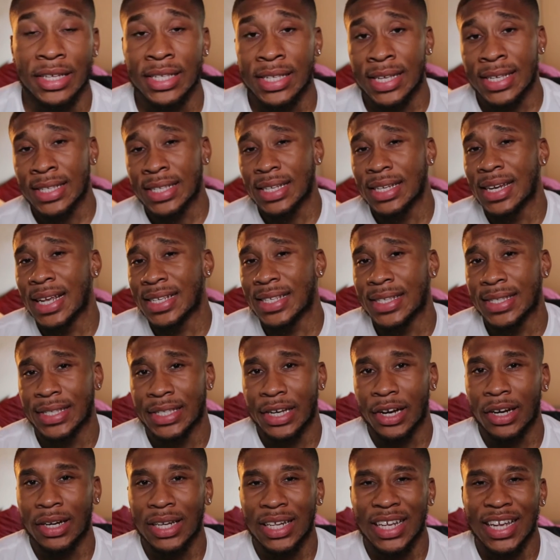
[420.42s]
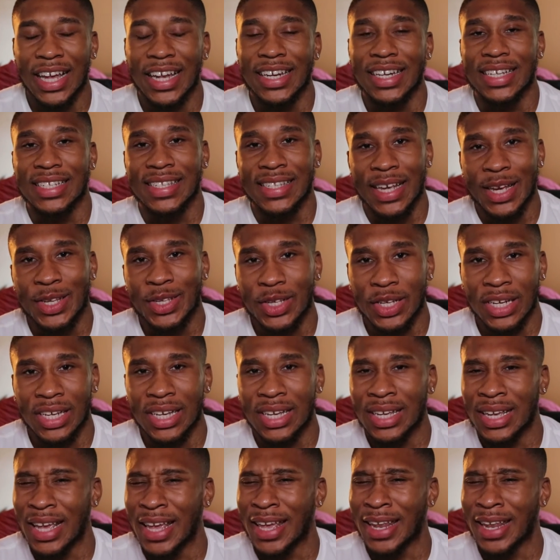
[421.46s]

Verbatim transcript: this isn't necessarily a necessity,